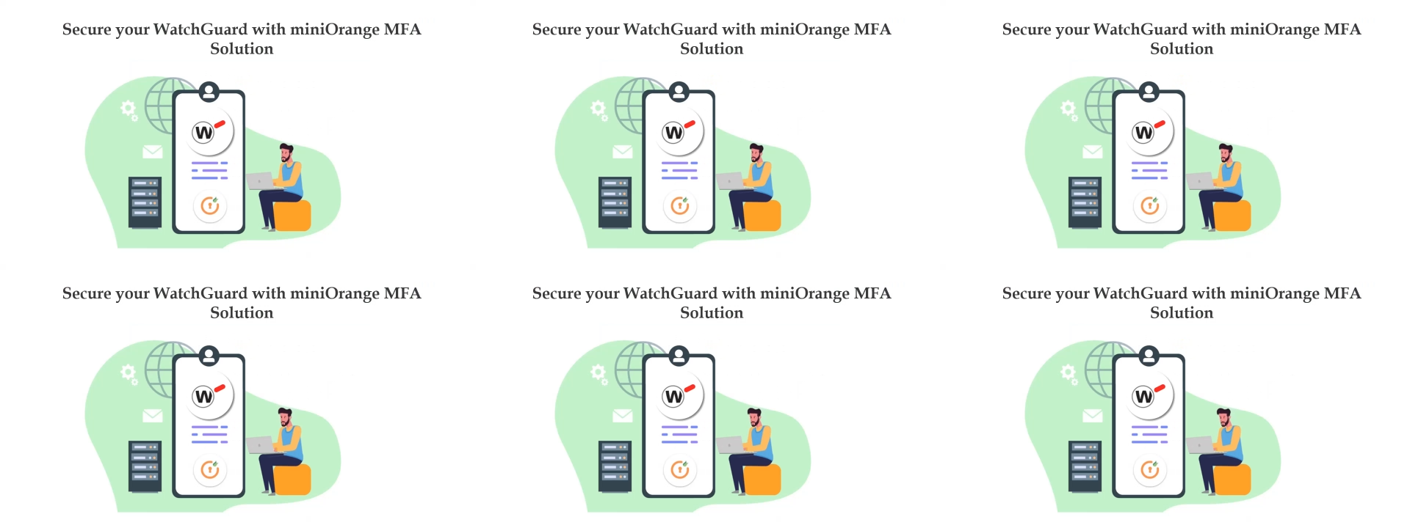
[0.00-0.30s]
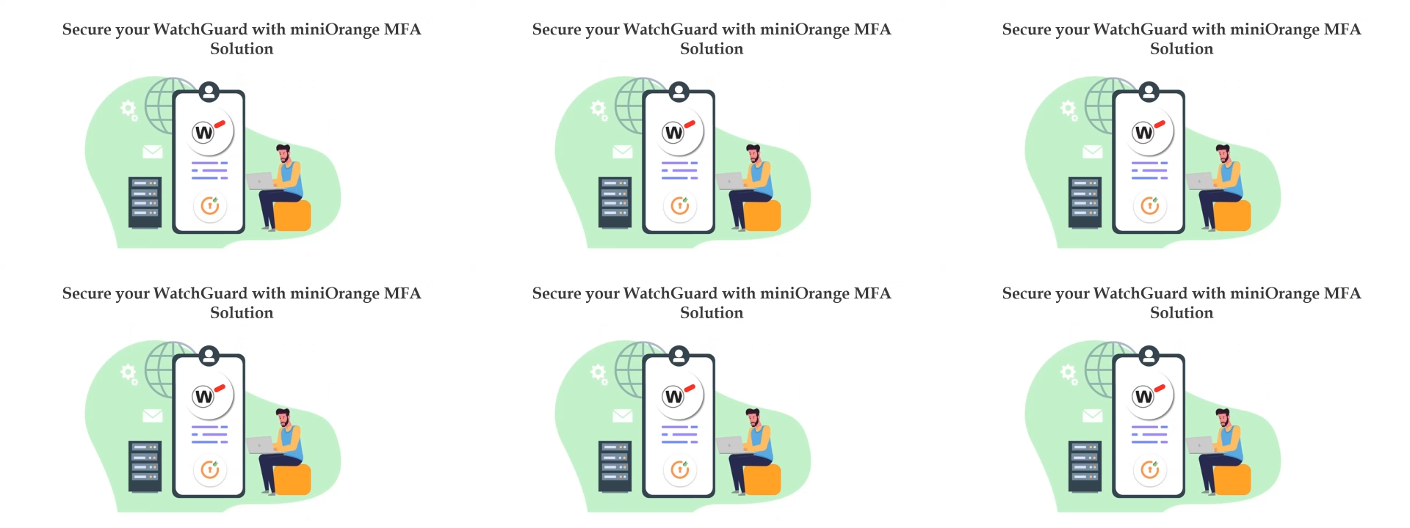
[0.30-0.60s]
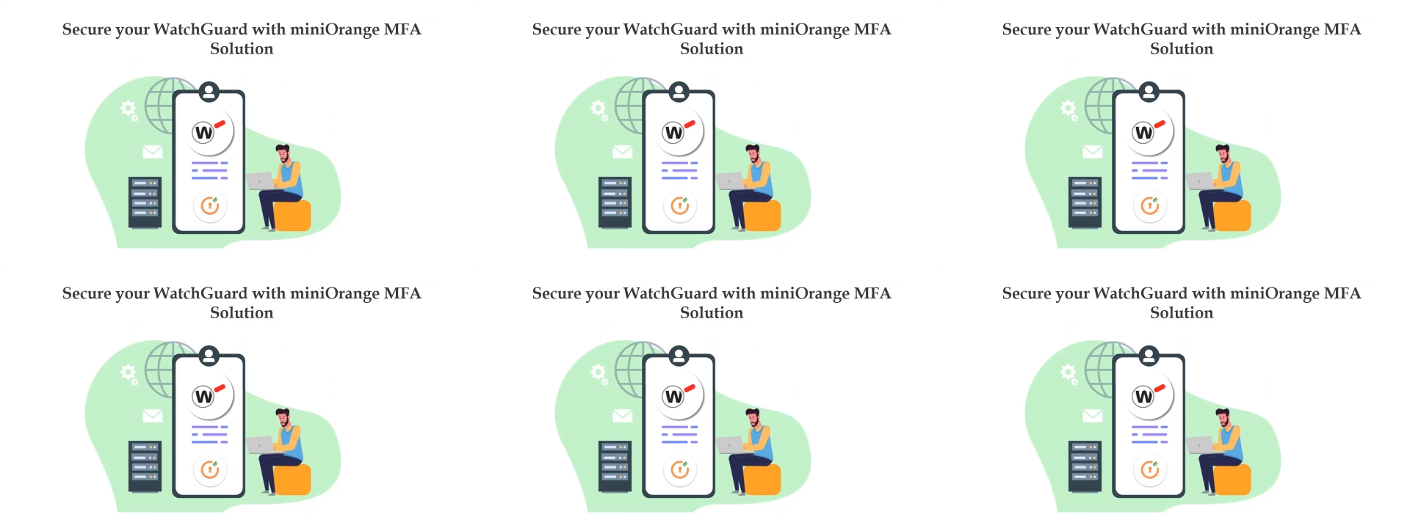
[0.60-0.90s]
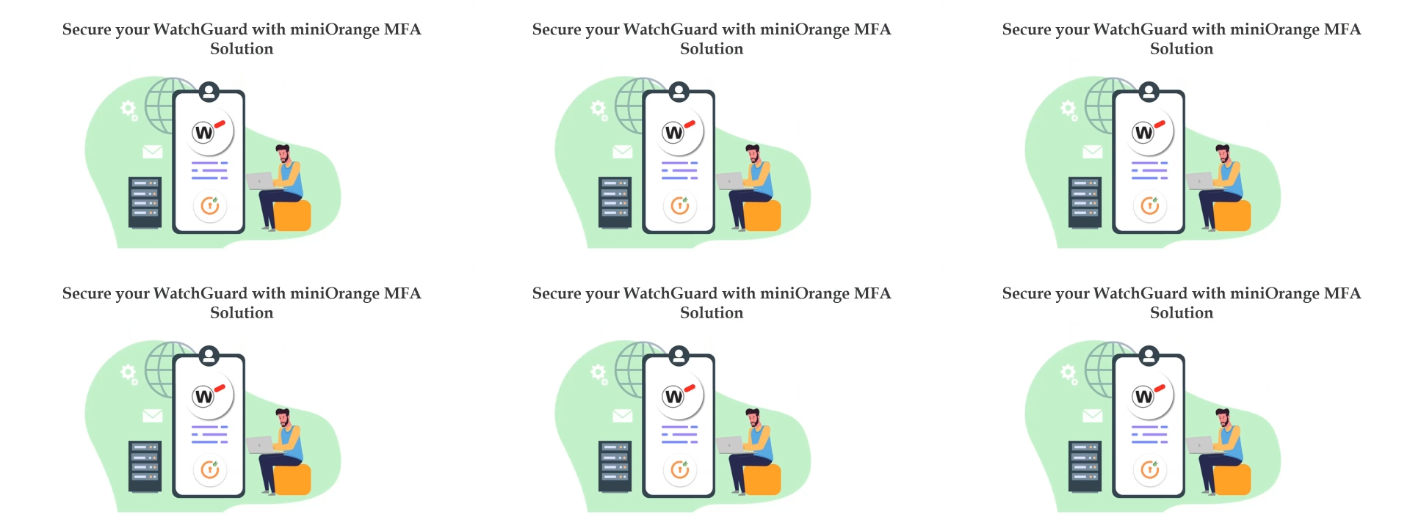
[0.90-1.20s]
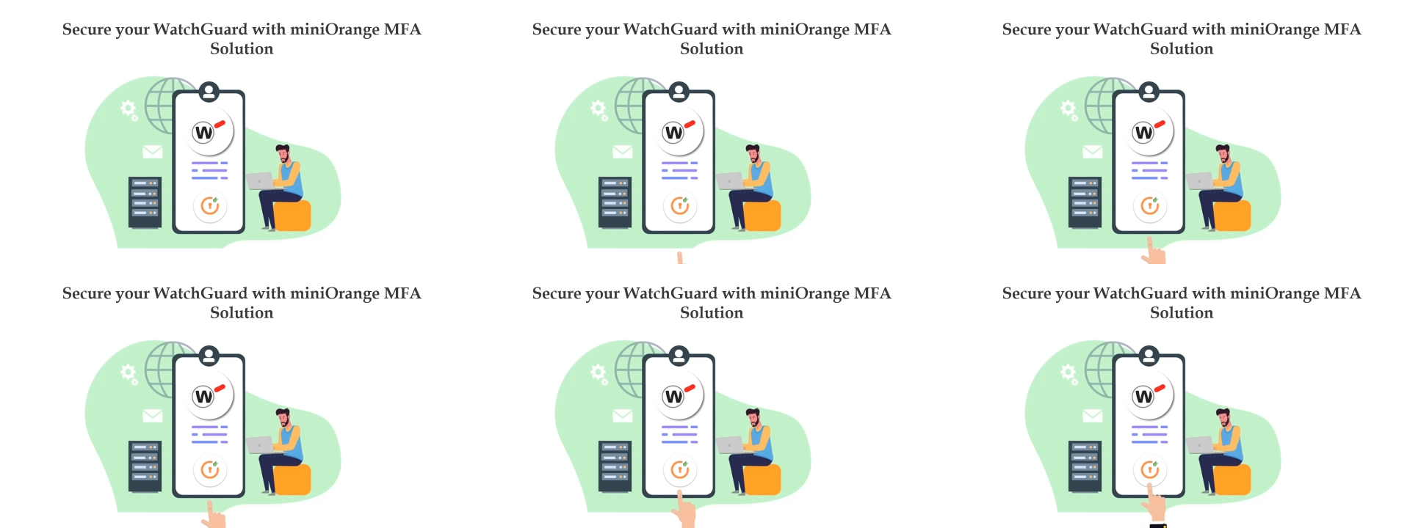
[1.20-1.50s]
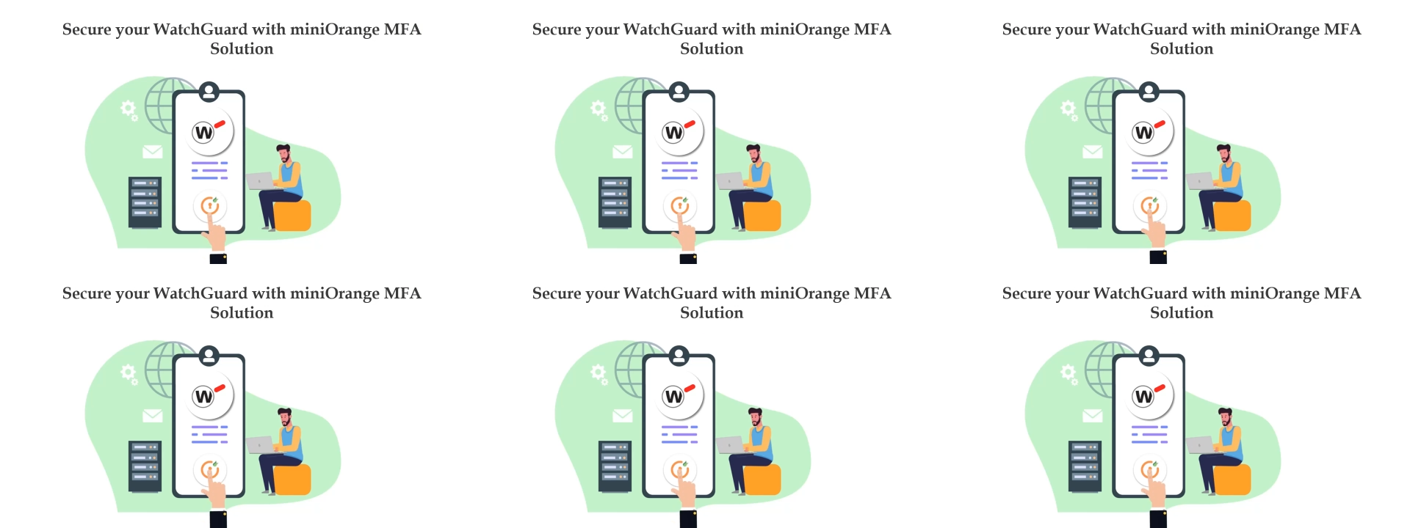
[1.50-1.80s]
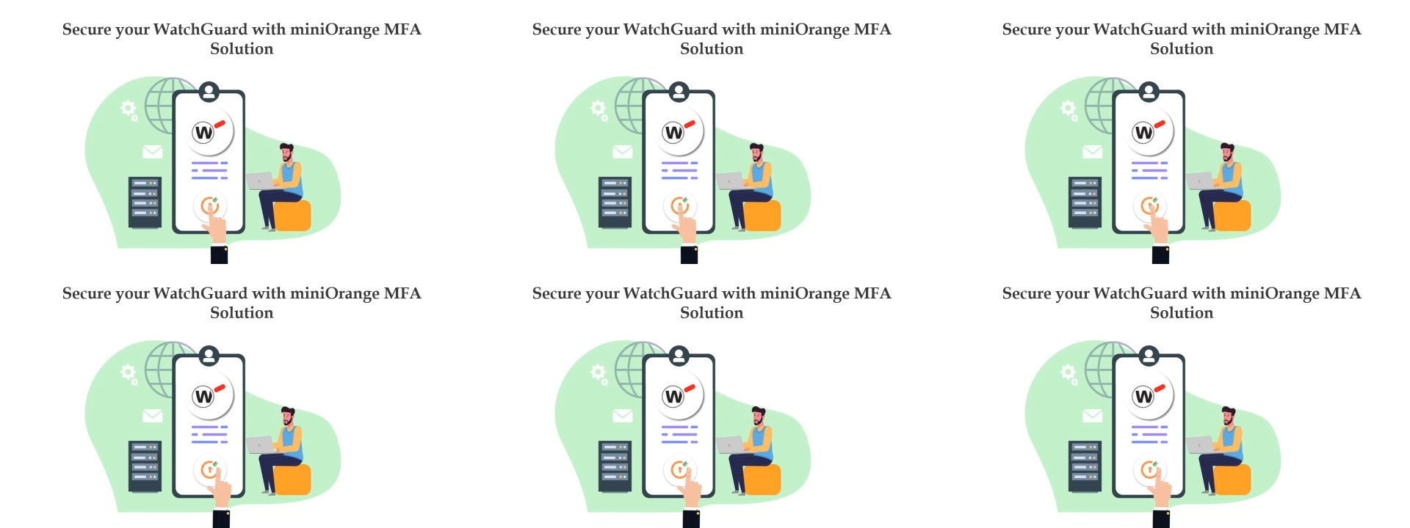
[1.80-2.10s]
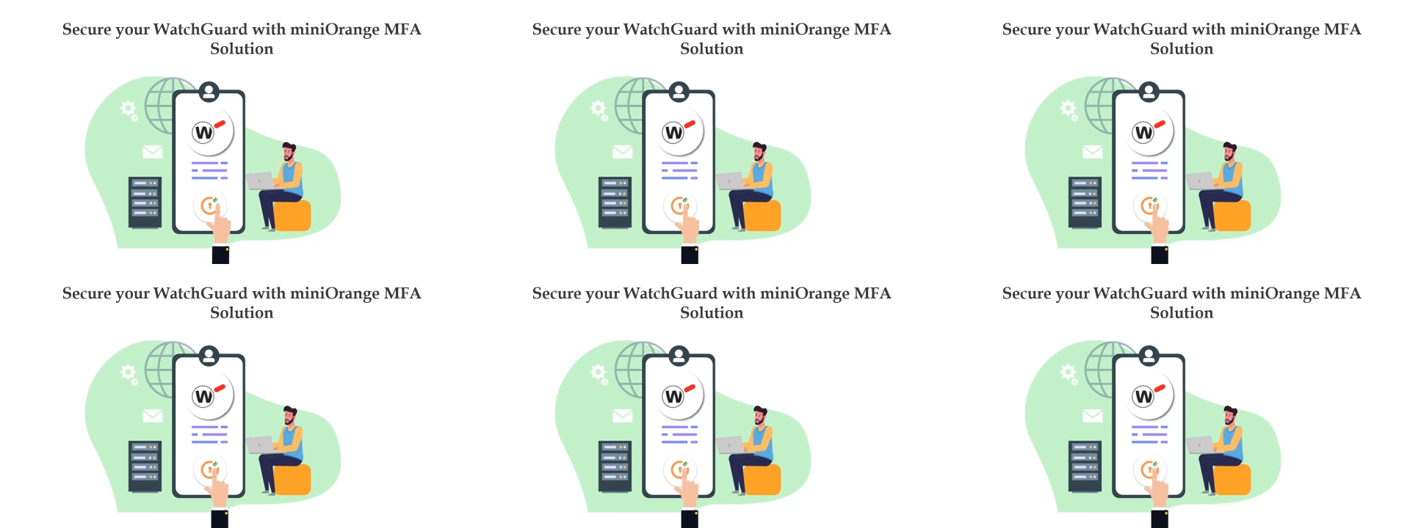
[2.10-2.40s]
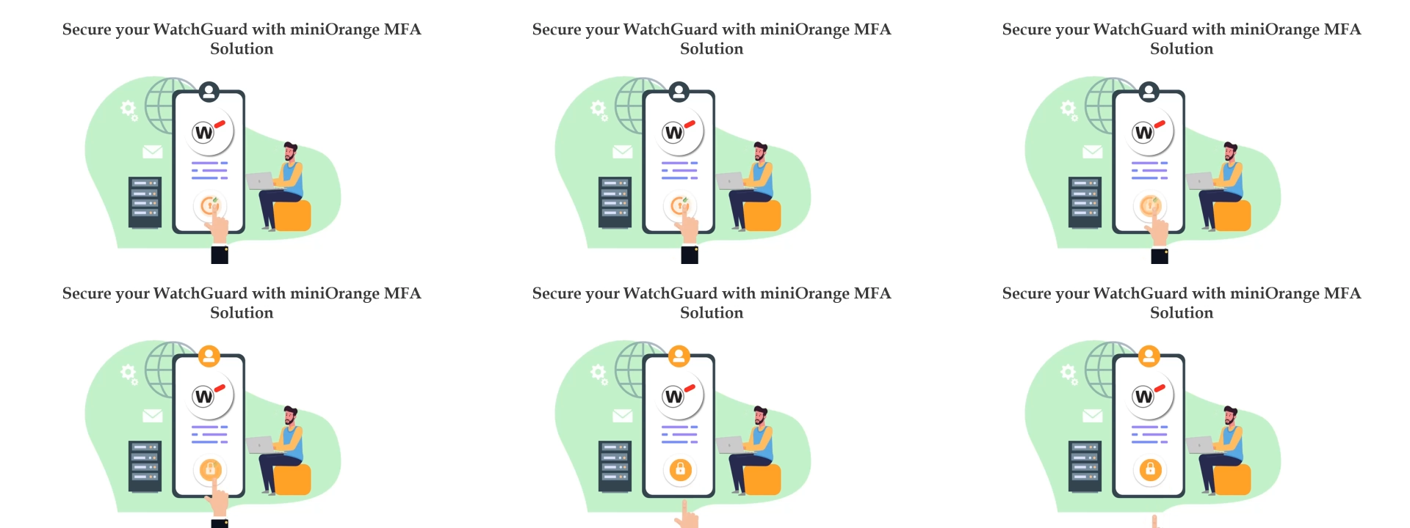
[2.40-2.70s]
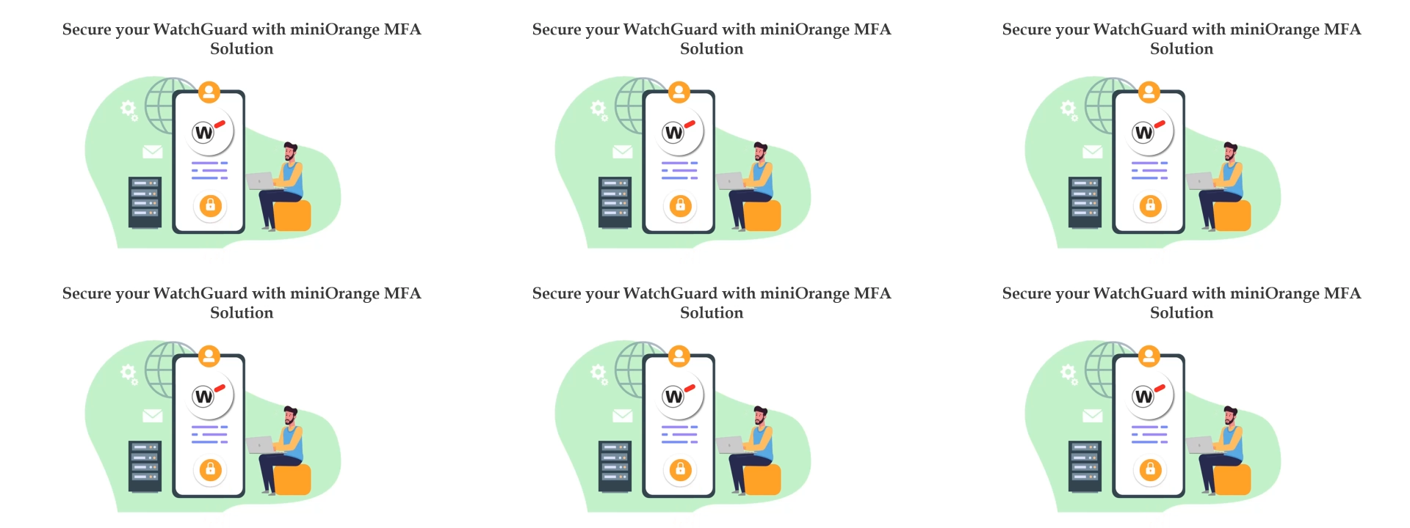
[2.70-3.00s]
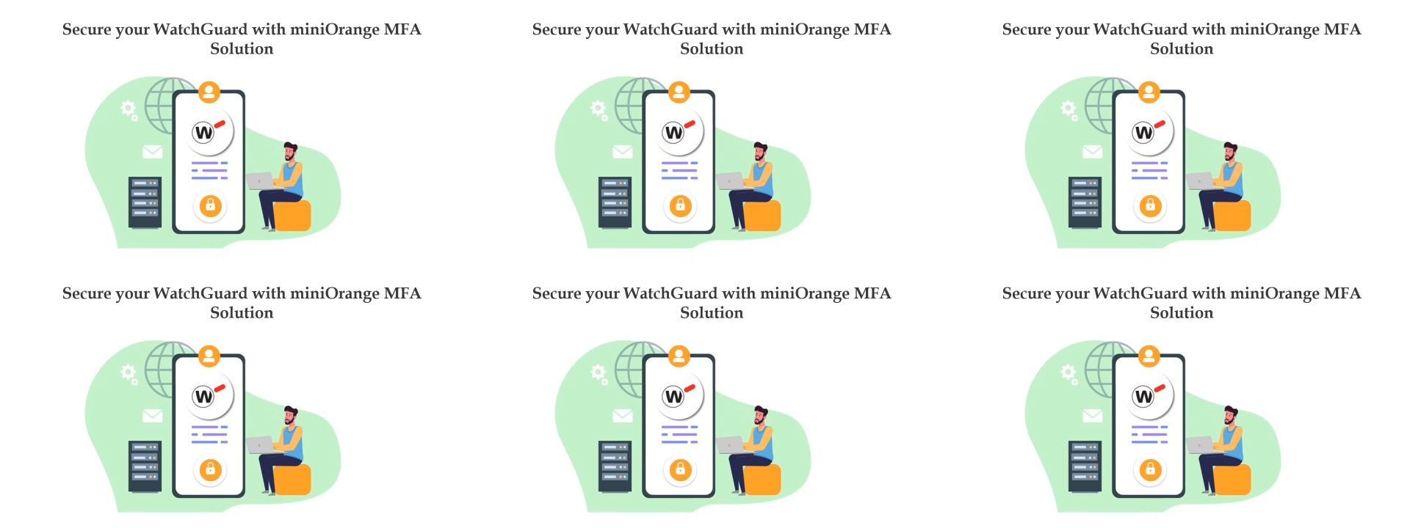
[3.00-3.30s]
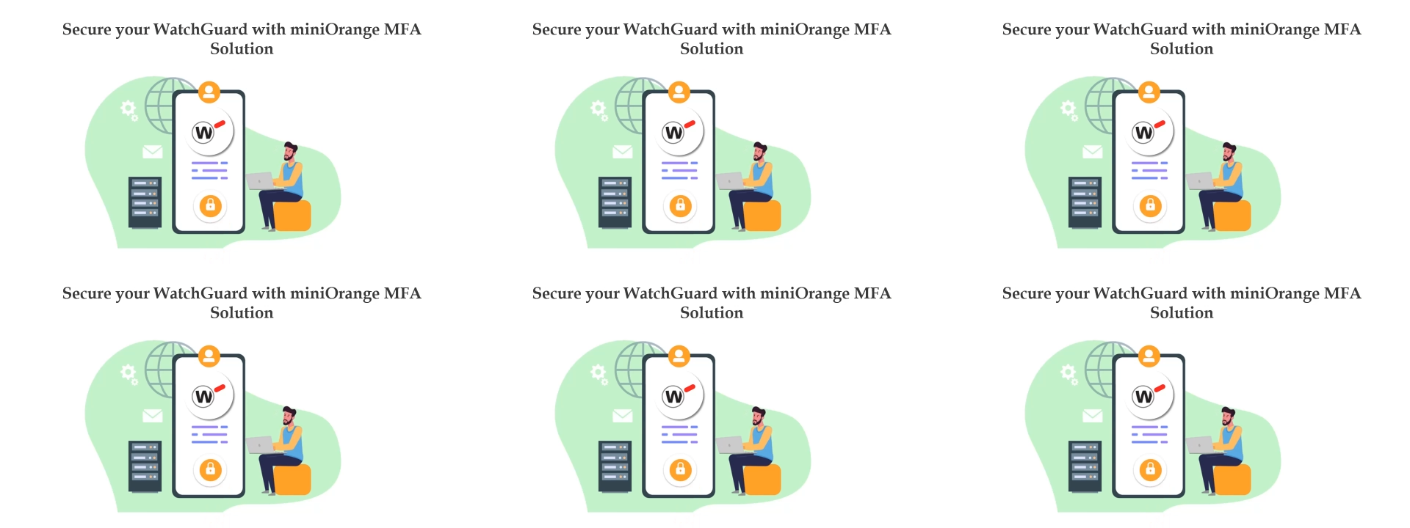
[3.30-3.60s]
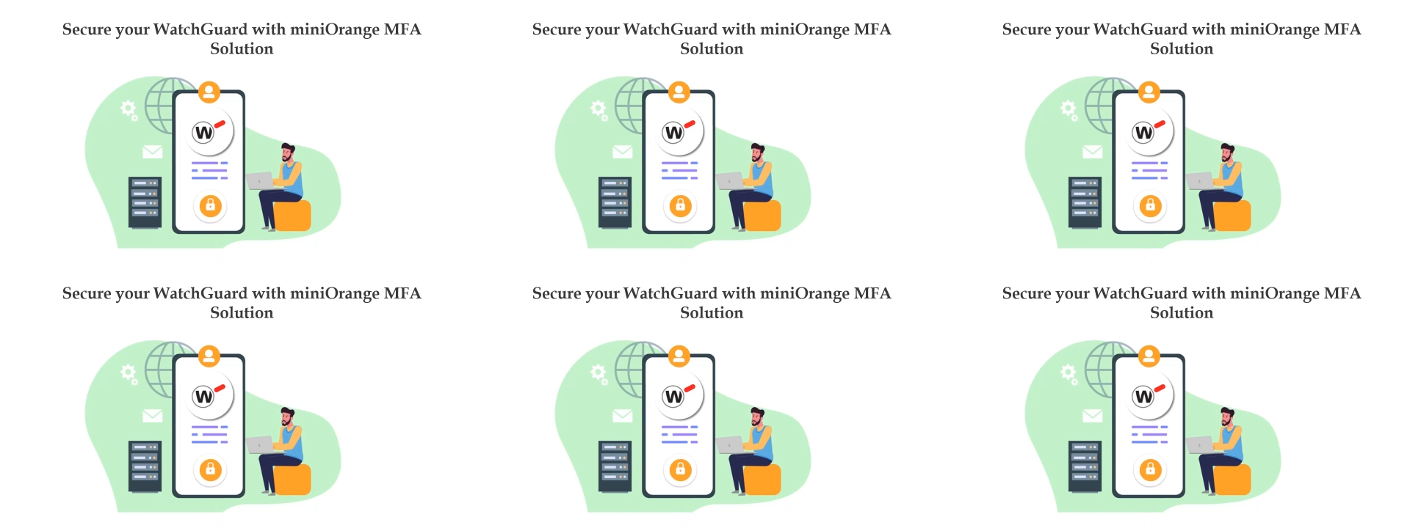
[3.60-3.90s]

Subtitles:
Nobody's mouth can be seen.